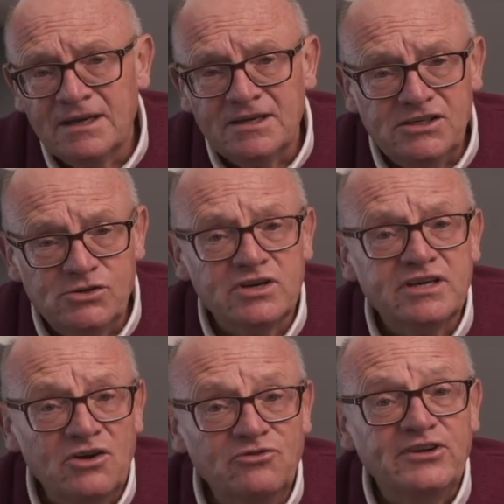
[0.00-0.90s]
You can
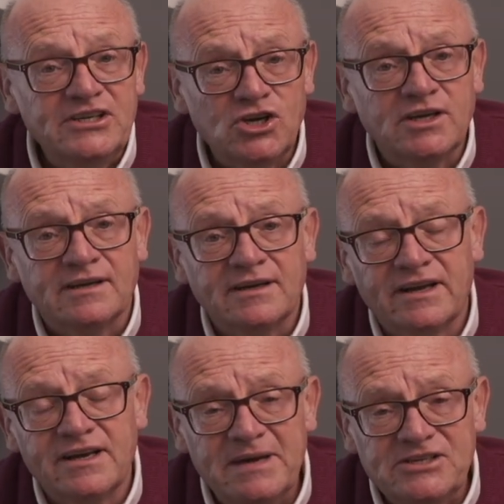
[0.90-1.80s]
go fishing, and
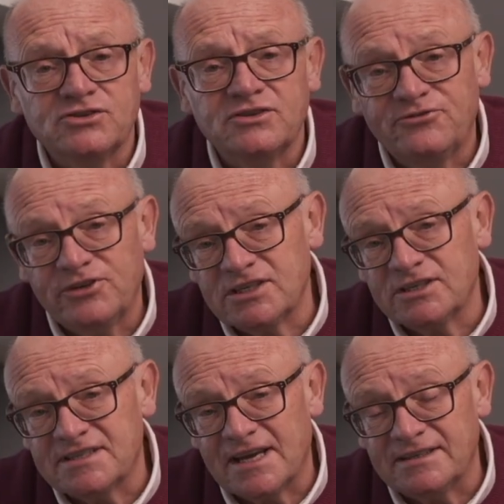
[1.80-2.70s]
I mentioned the fishing
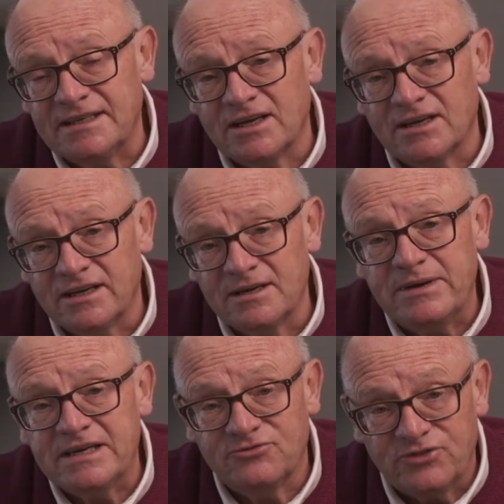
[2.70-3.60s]
technique earlier,
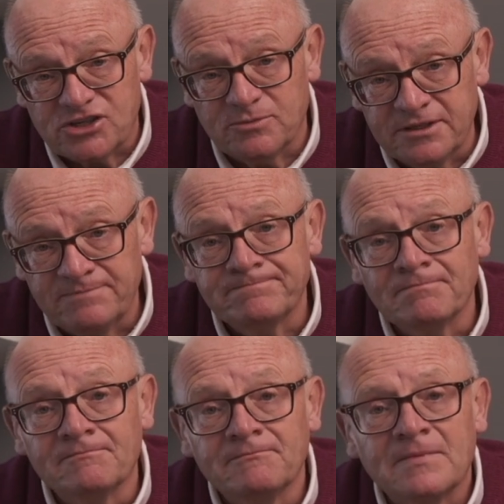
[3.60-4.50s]
being a fisherman.
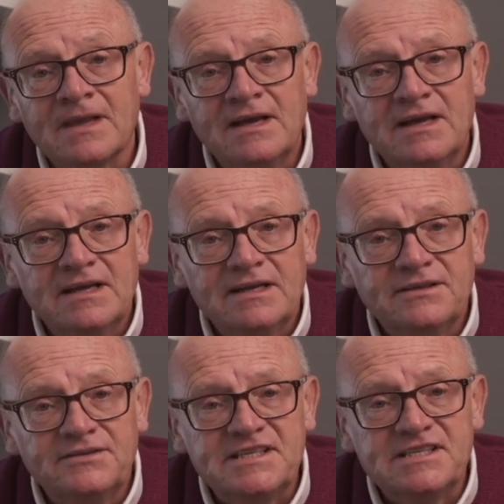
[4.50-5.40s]

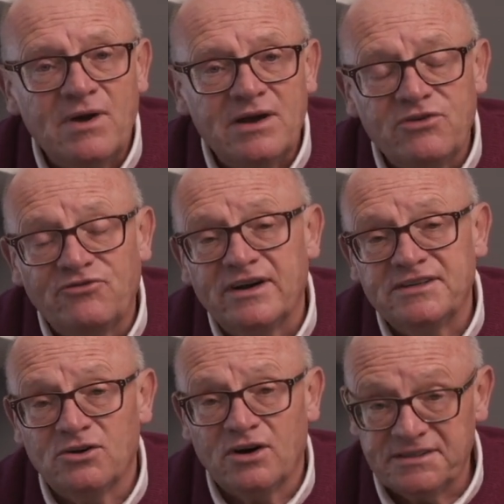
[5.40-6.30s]
This is where we find
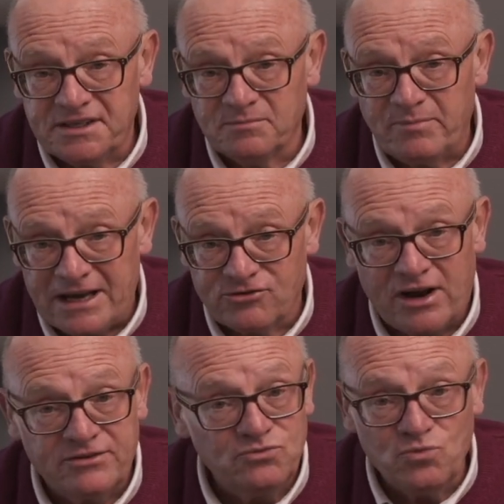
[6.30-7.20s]
our ideal
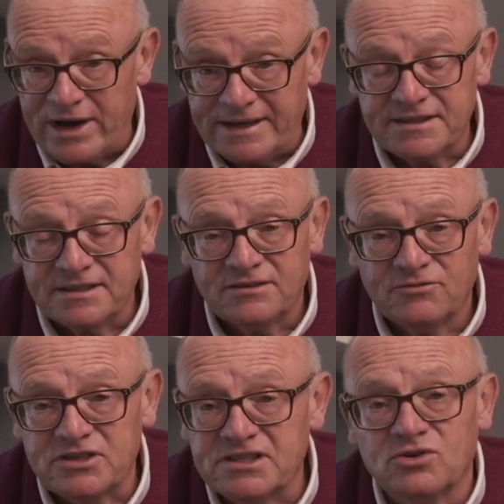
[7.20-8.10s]
background and wait
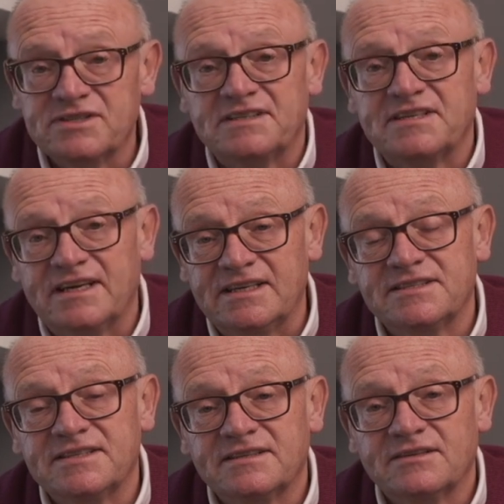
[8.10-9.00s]
for as long as it
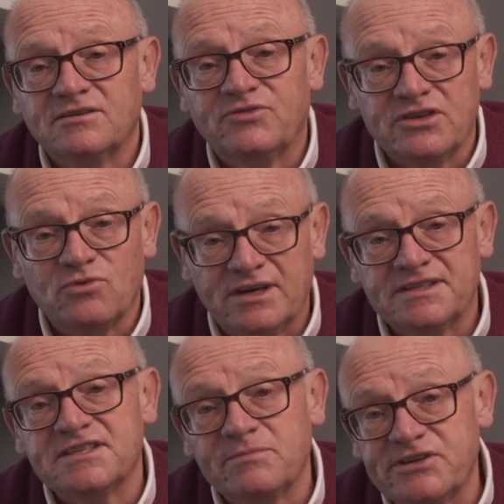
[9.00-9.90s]
takes for the right
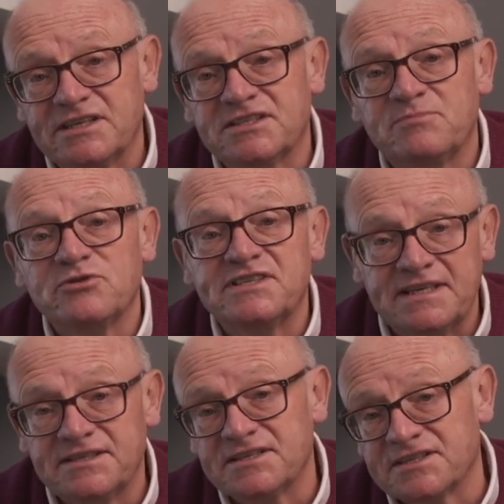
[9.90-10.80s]
subject to
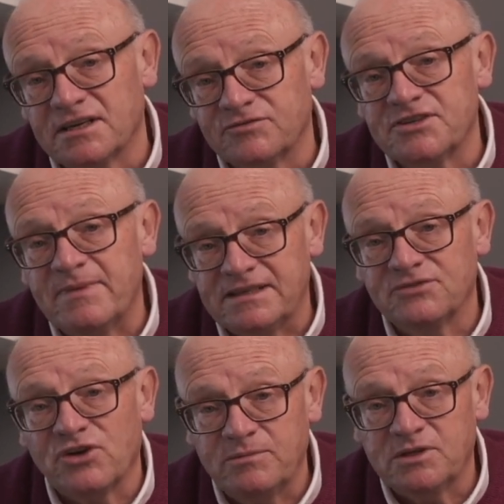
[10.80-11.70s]
present itself to make the
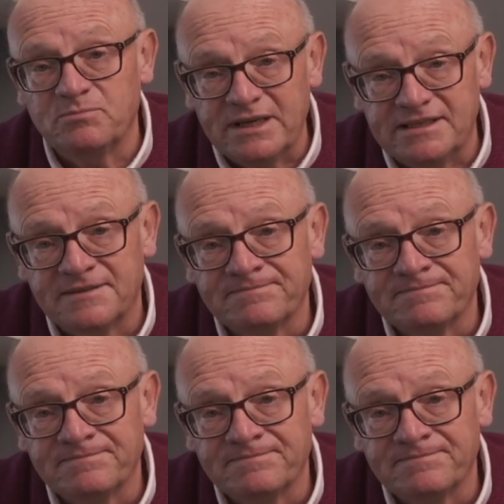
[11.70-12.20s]
frame complete.